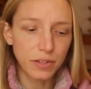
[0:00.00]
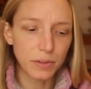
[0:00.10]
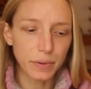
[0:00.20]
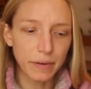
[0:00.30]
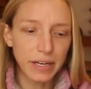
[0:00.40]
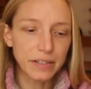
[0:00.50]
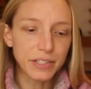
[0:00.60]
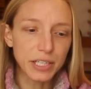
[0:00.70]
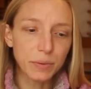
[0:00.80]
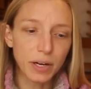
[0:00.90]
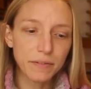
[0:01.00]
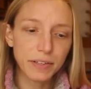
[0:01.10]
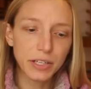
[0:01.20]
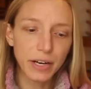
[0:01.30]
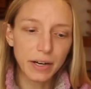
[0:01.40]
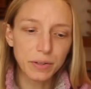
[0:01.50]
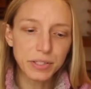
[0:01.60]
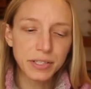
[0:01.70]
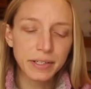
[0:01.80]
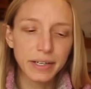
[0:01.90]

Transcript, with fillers: all the way around, and you want to figure out,